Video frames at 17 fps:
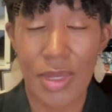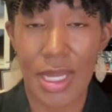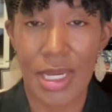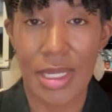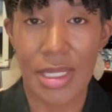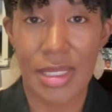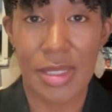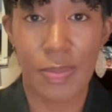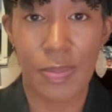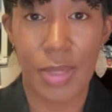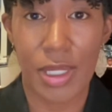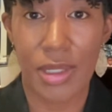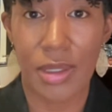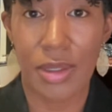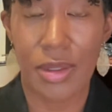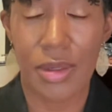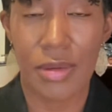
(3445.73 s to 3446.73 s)
and it's
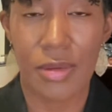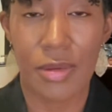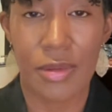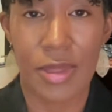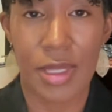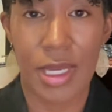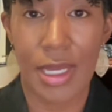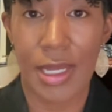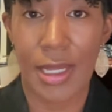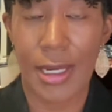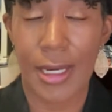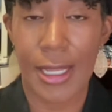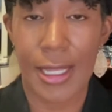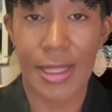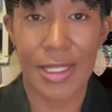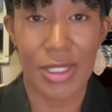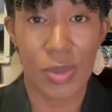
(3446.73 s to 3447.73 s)
bigger than
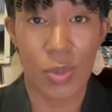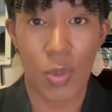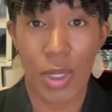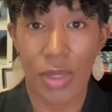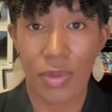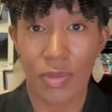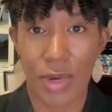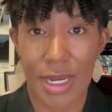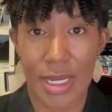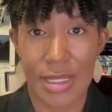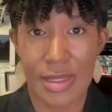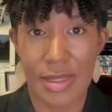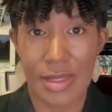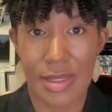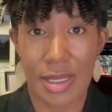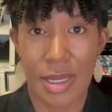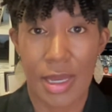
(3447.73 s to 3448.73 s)
this one
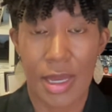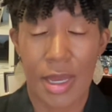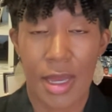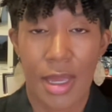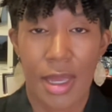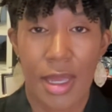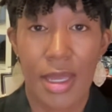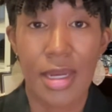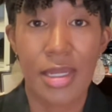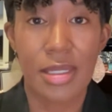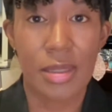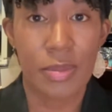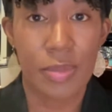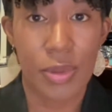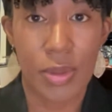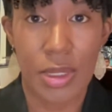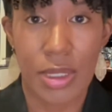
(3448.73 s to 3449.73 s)
race. It is
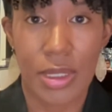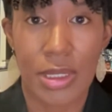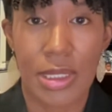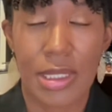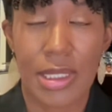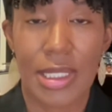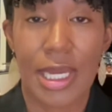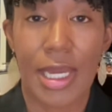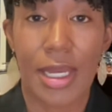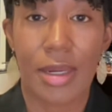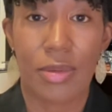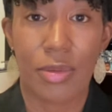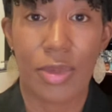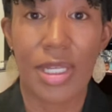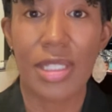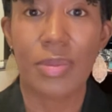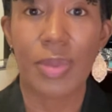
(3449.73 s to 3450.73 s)
important that
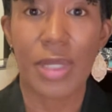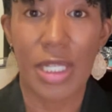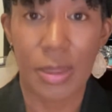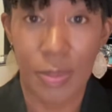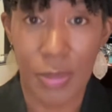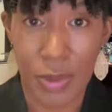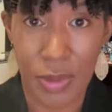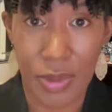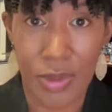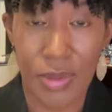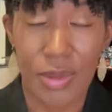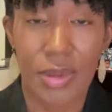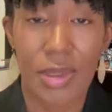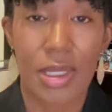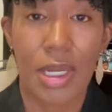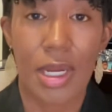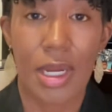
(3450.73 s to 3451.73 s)
we, the people,
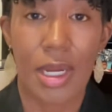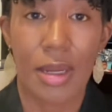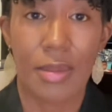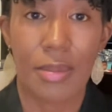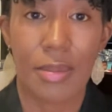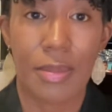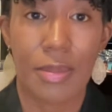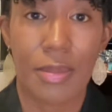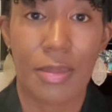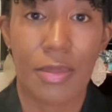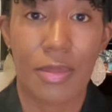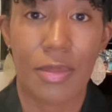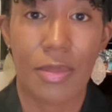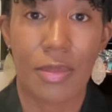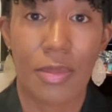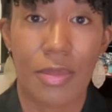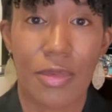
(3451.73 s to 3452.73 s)

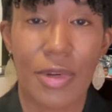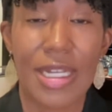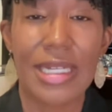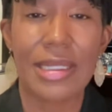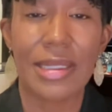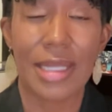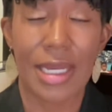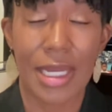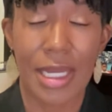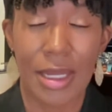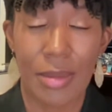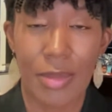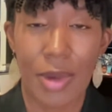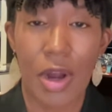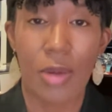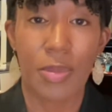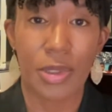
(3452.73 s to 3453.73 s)
reclaim
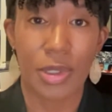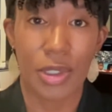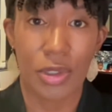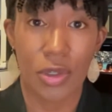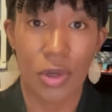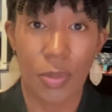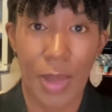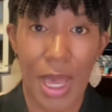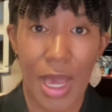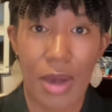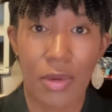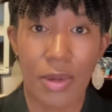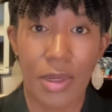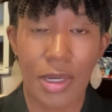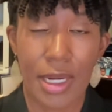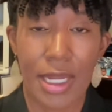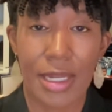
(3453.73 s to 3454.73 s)
our political
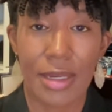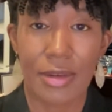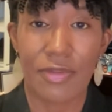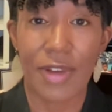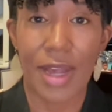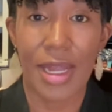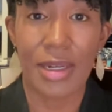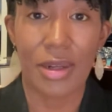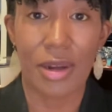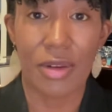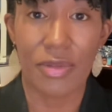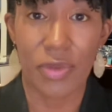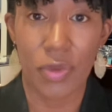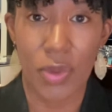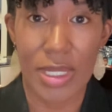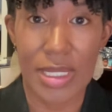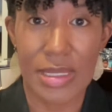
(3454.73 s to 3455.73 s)
power and find our
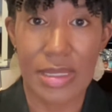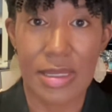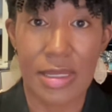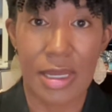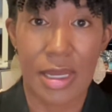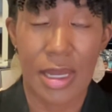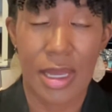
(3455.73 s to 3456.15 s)
voice